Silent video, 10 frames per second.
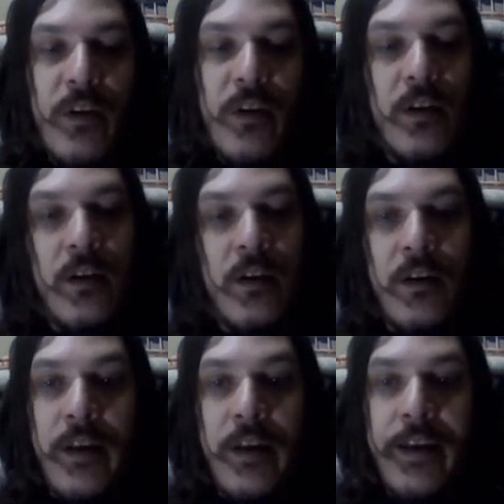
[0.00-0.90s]

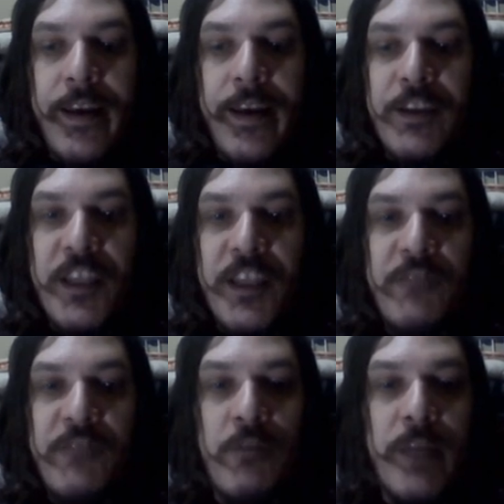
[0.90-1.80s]
uh,
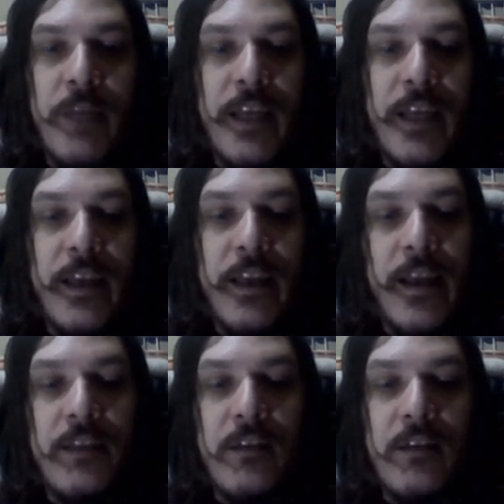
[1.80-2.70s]
a6 from black
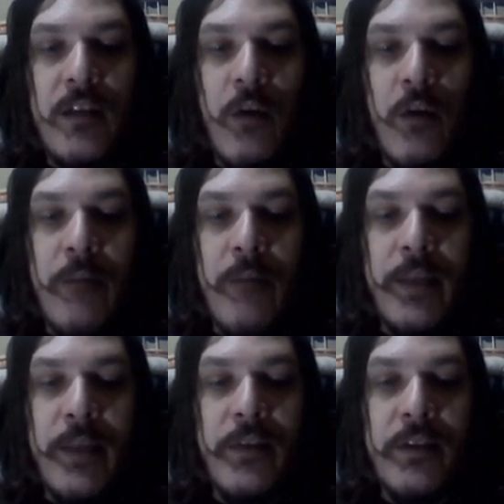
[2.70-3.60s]
and now I
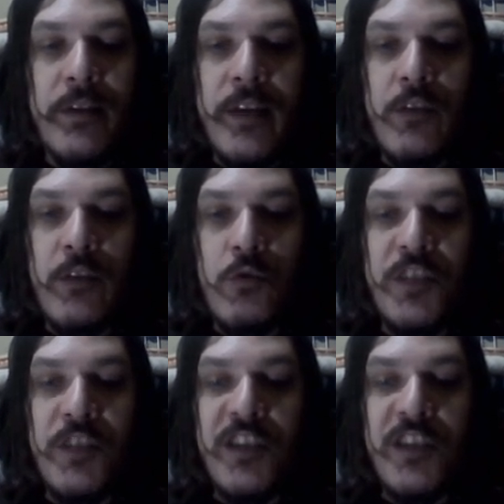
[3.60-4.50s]
played knight to
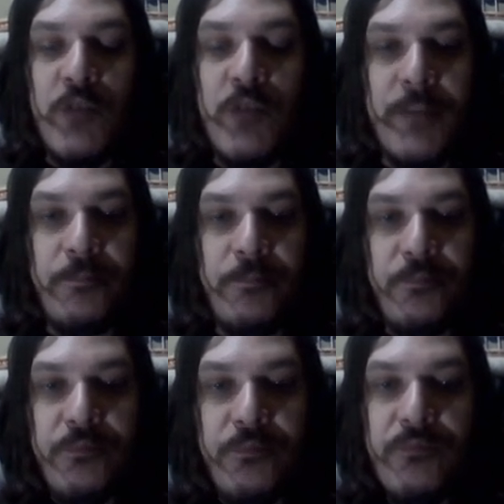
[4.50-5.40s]
c3
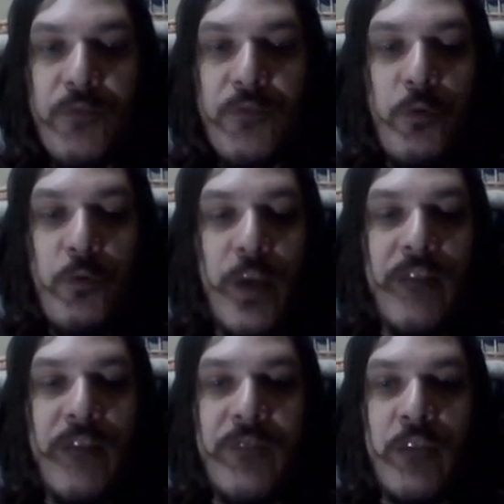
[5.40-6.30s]
we
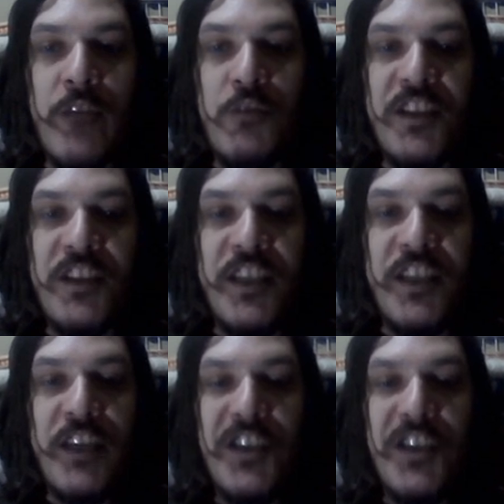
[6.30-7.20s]
have knight to
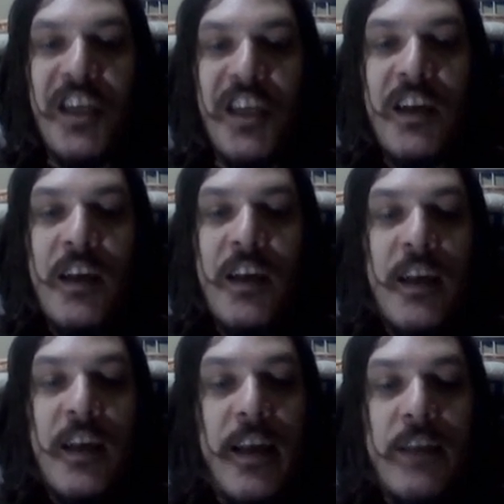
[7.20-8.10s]
c6
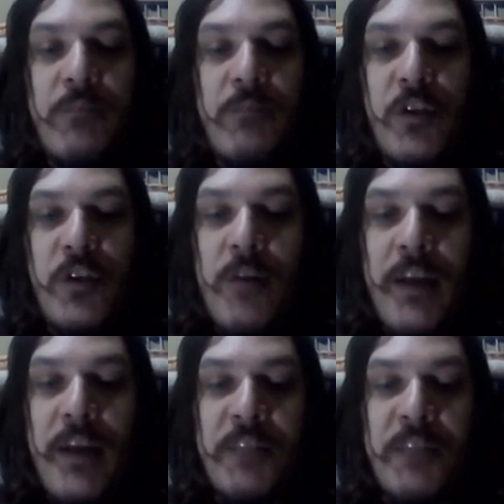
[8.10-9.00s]
and bishop
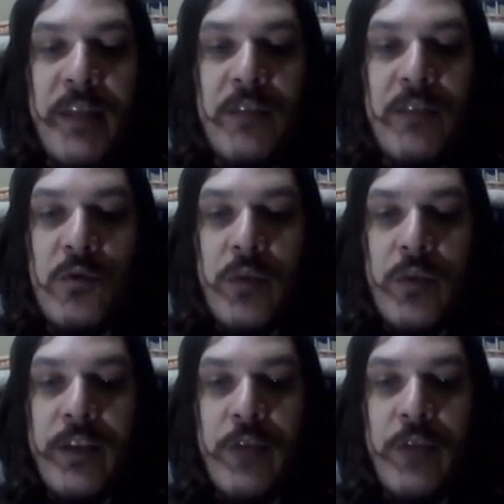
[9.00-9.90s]
as planned to
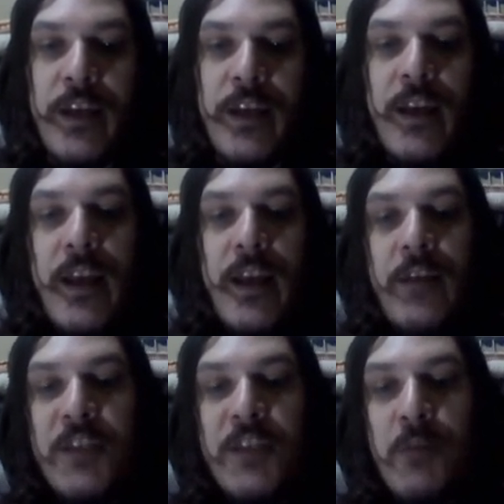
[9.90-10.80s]
e3
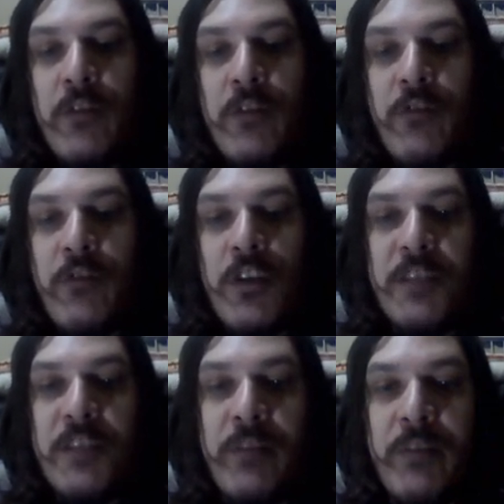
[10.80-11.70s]
and this pawn of
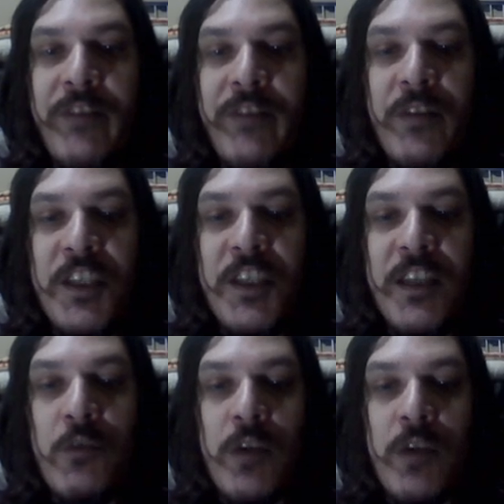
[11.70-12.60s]
course prevent this
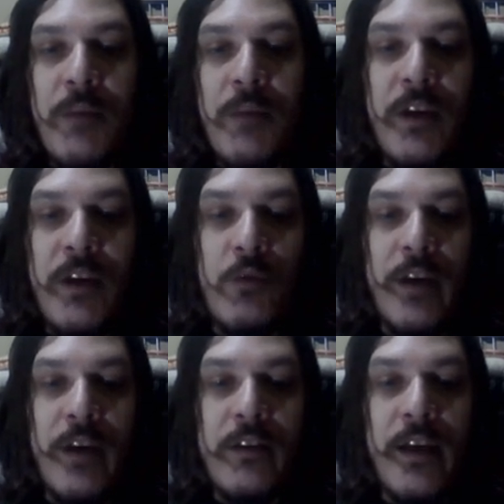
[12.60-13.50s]
knight to come here to
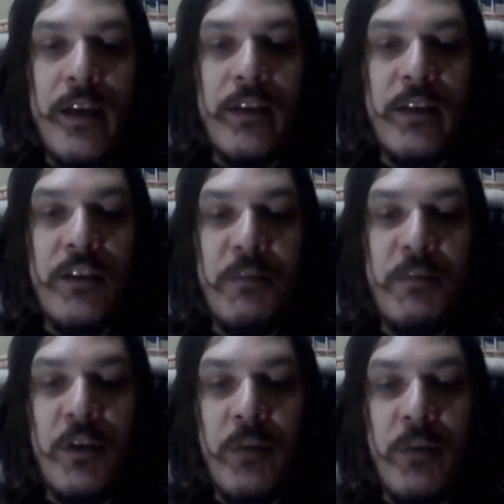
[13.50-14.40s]
attack this
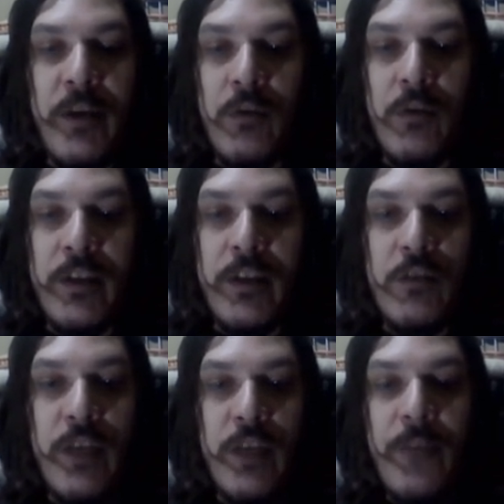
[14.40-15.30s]
bishop here on
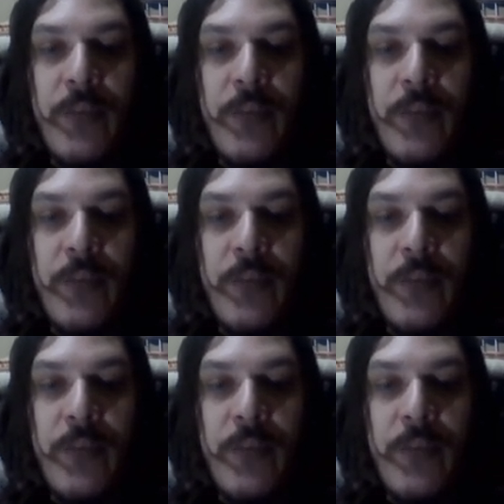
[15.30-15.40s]
e3